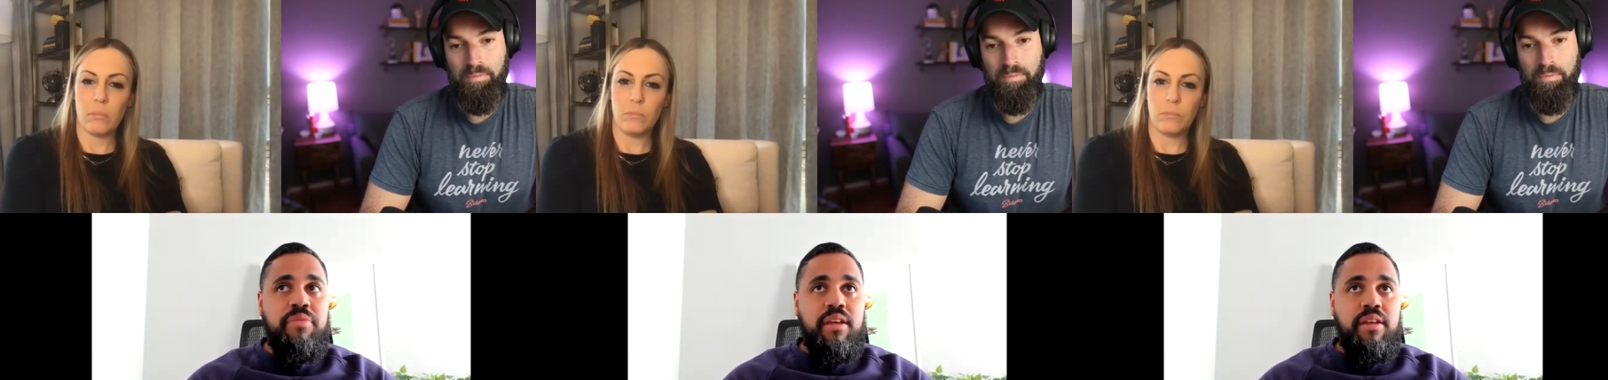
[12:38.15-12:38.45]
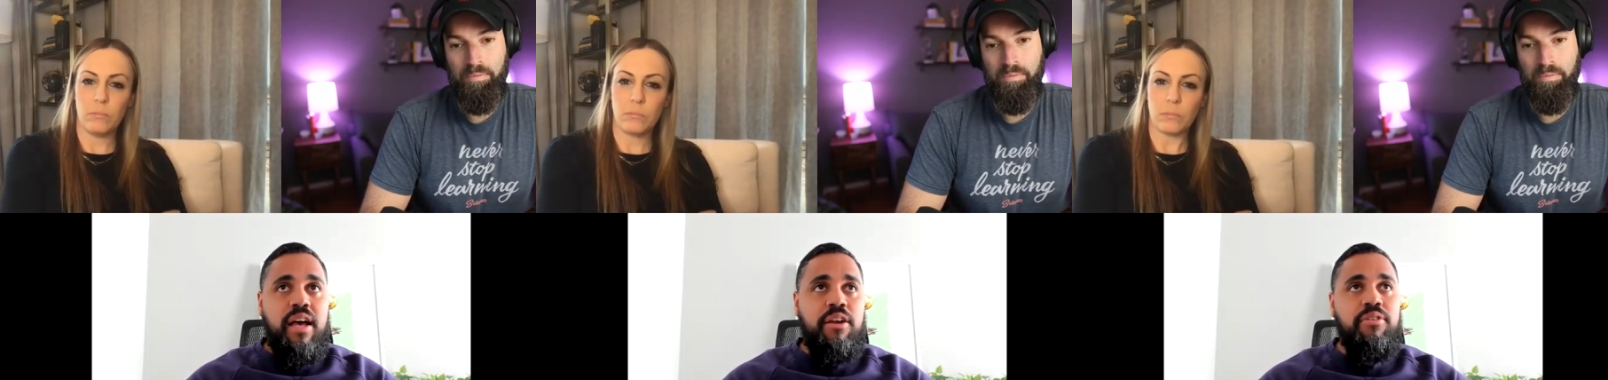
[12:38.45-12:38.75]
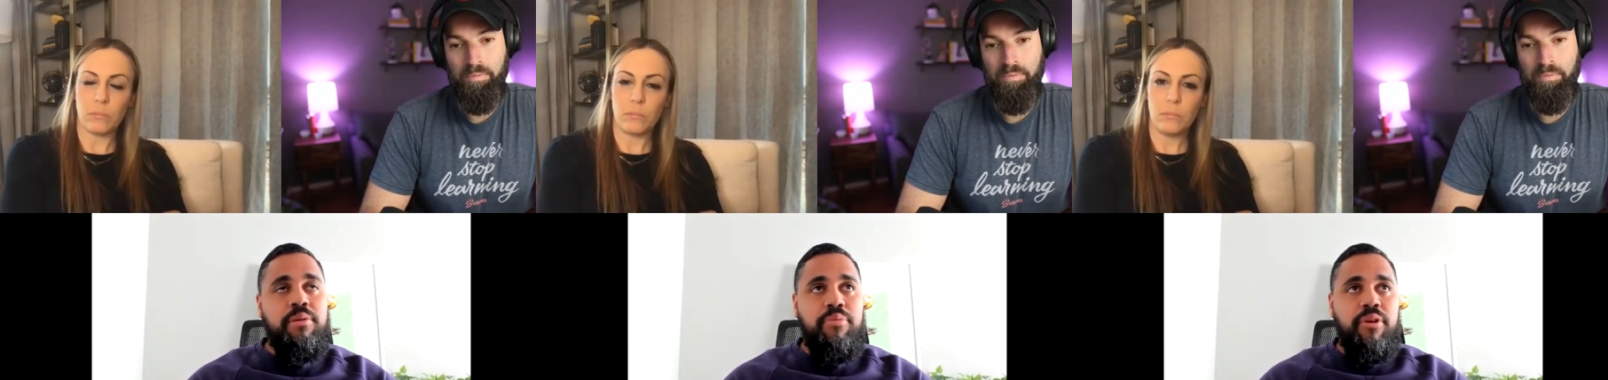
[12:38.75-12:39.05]
Speaker 1: not only
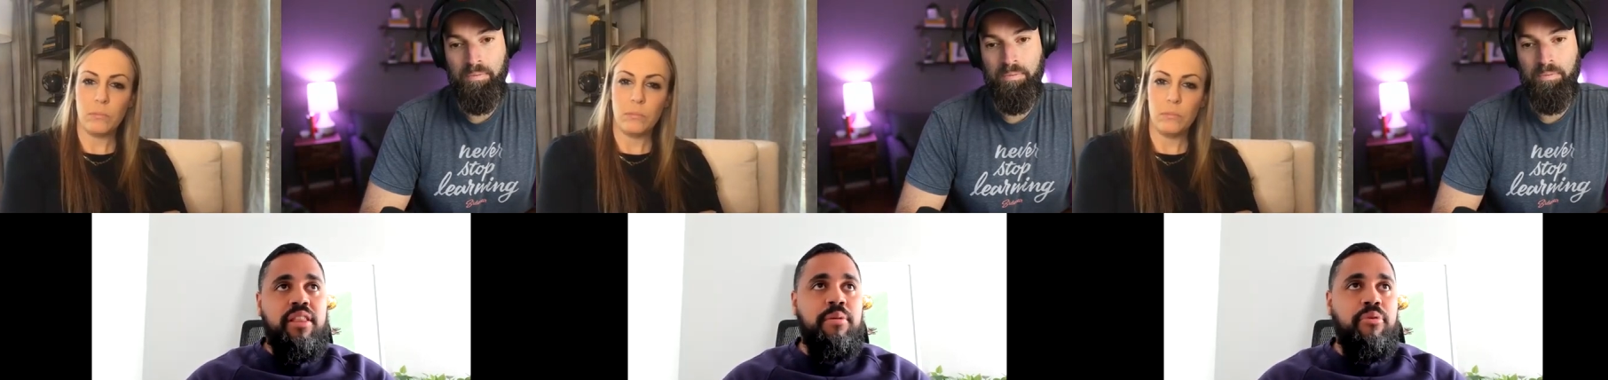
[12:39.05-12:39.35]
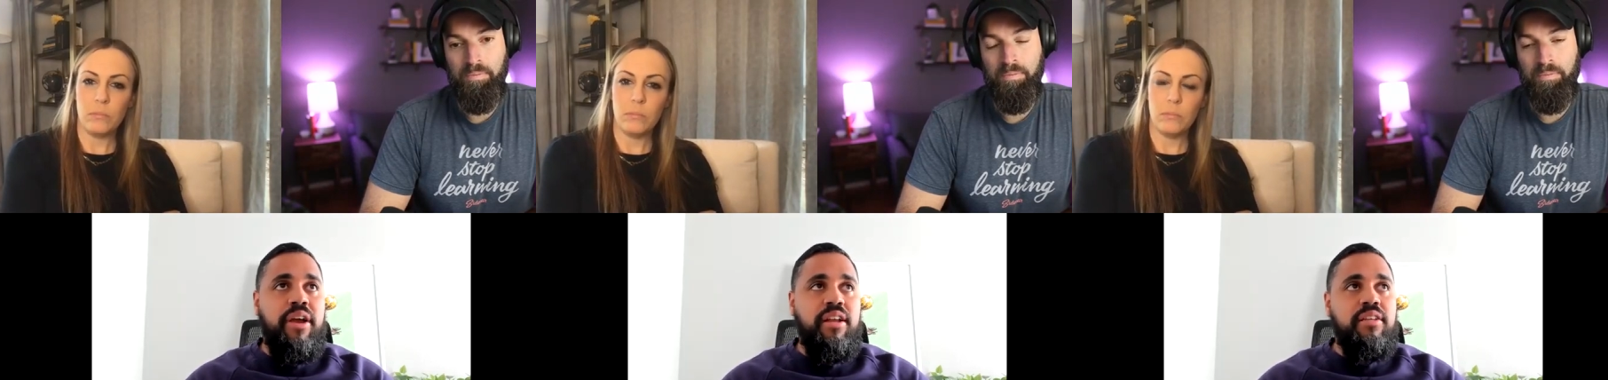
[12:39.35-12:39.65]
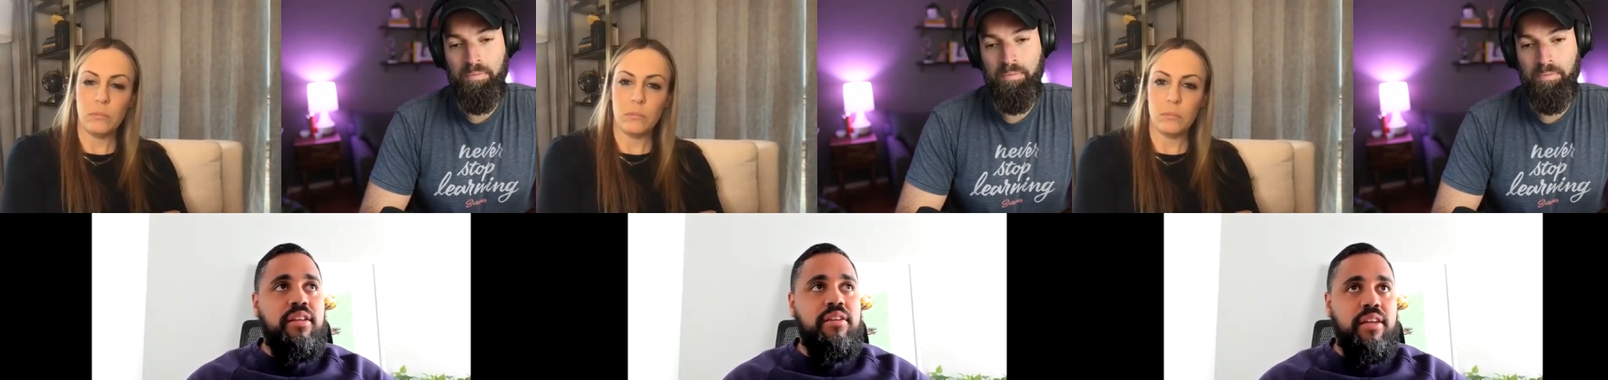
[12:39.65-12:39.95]
bring the brand
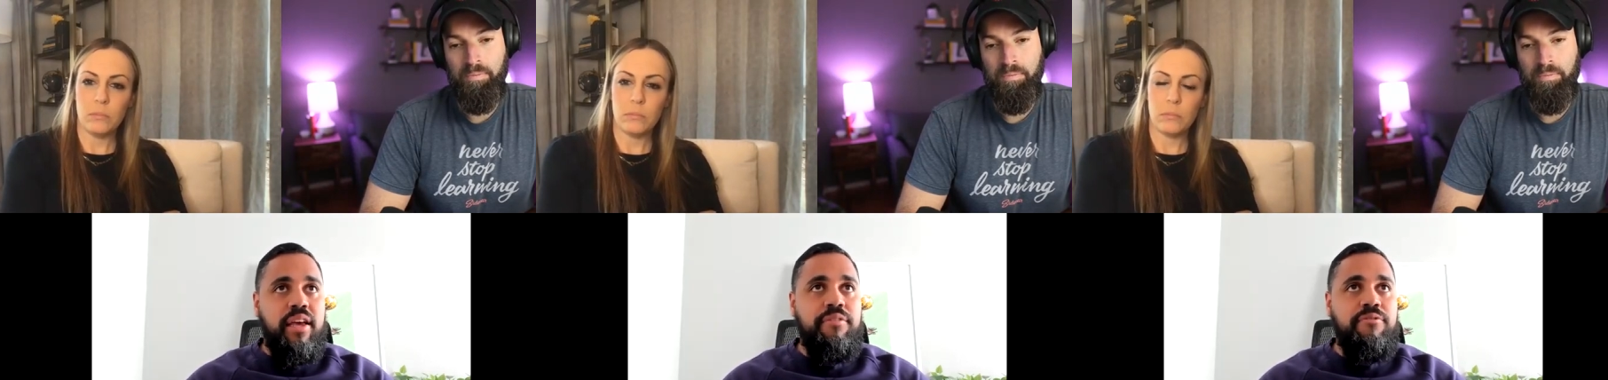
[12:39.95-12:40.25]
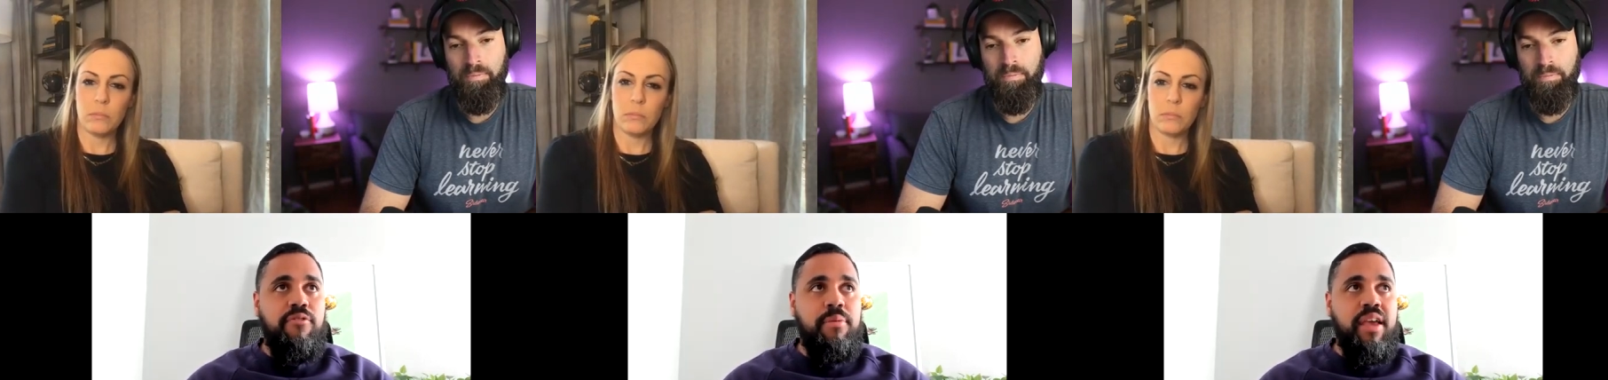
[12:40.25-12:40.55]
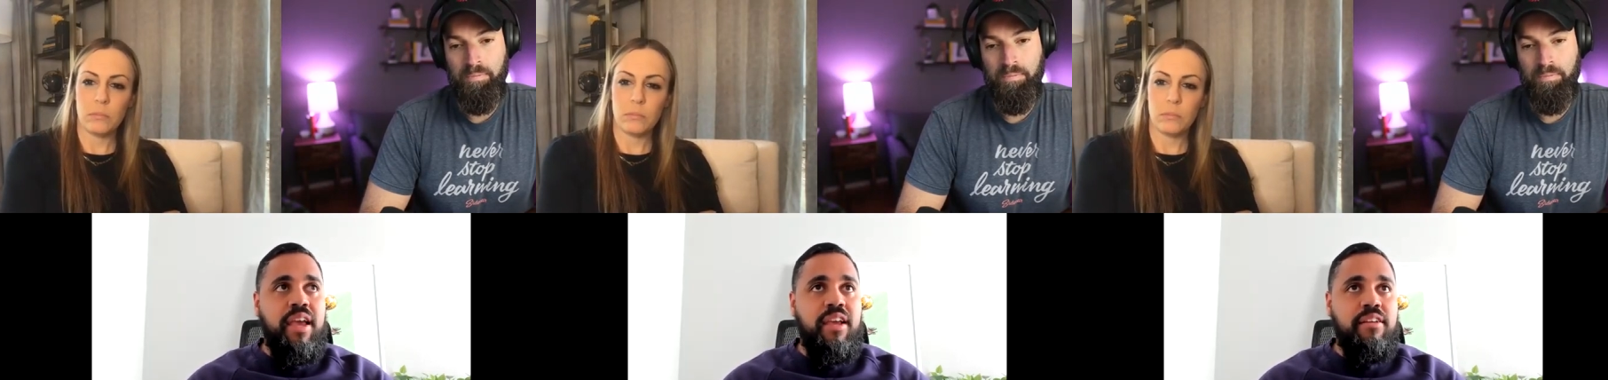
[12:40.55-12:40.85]
to life from
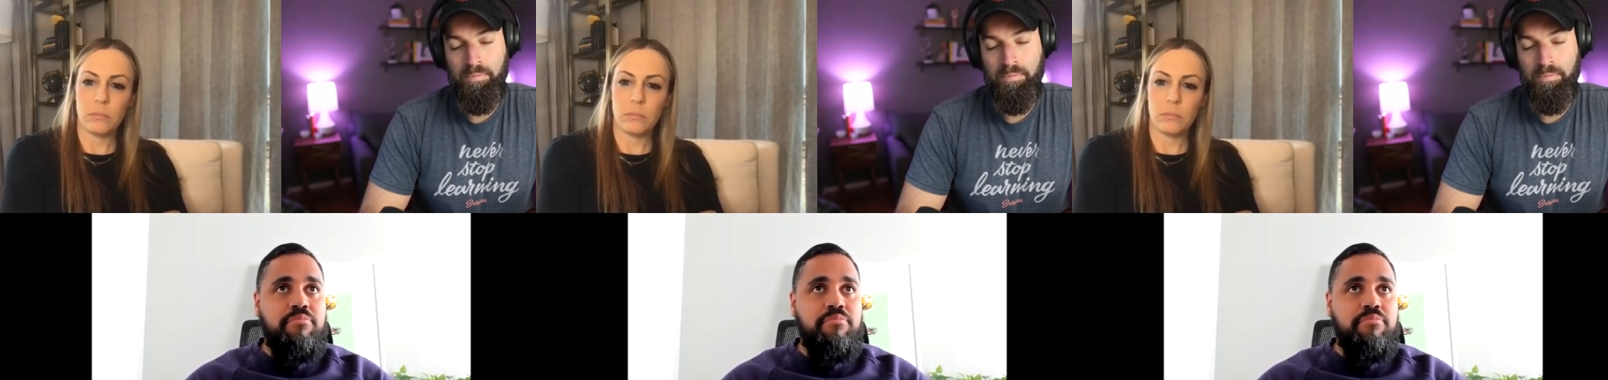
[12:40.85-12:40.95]
a